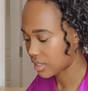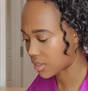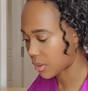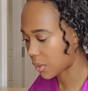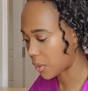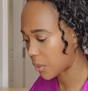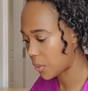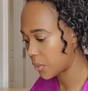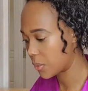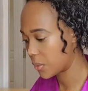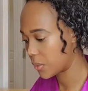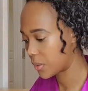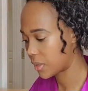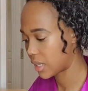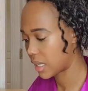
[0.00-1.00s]
so
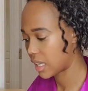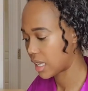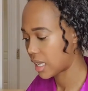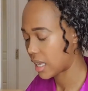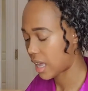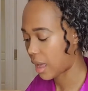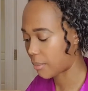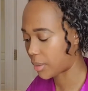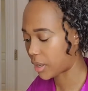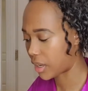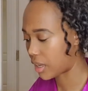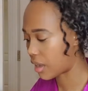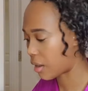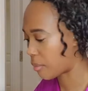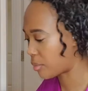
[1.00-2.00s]
I'm
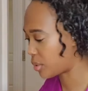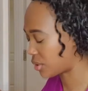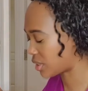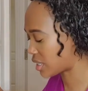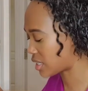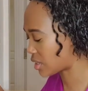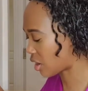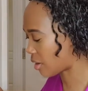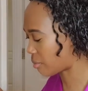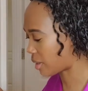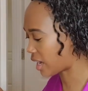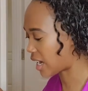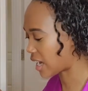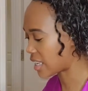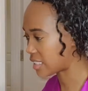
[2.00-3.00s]
gonna put this on my
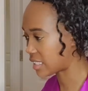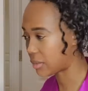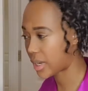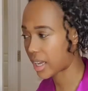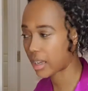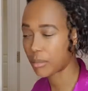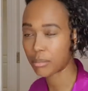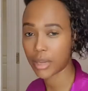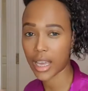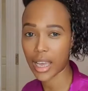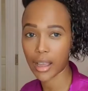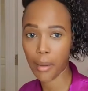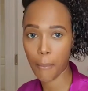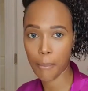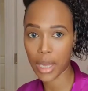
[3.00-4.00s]
eyes, and then when I come
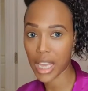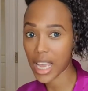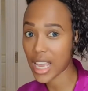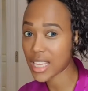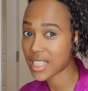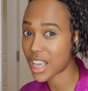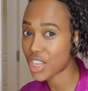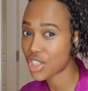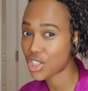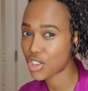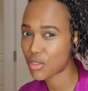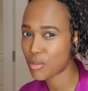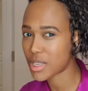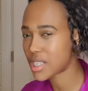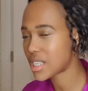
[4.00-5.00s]
back, my eyes should be